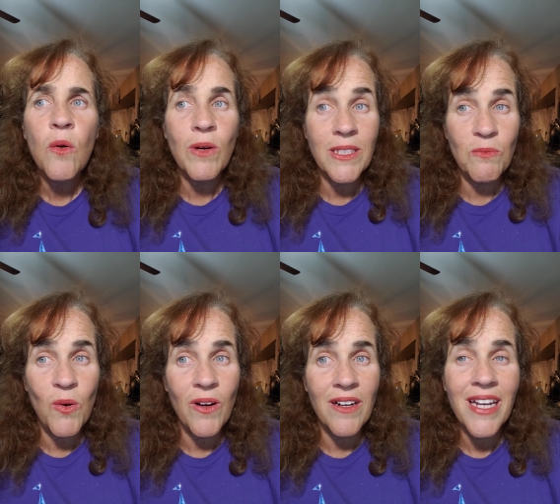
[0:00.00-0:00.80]
What's
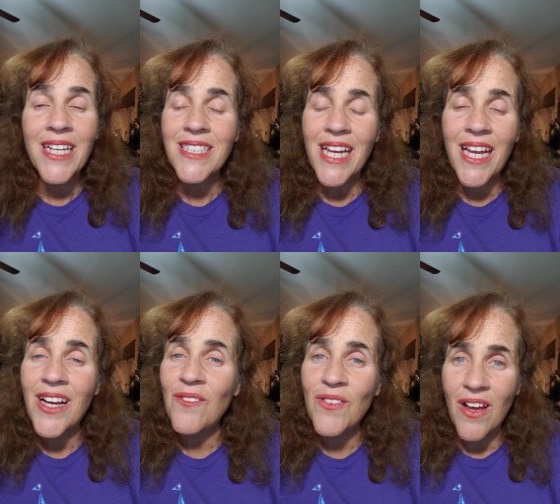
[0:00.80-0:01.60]
more,
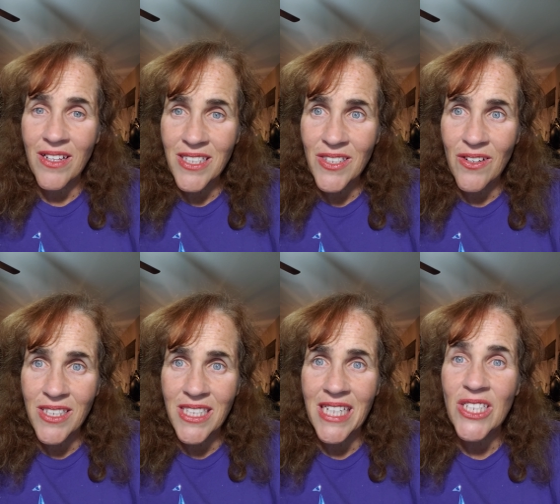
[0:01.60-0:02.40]
intake of non
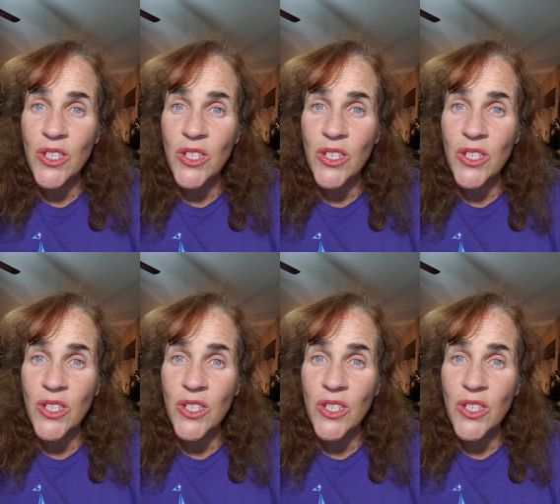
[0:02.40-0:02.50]
starchy,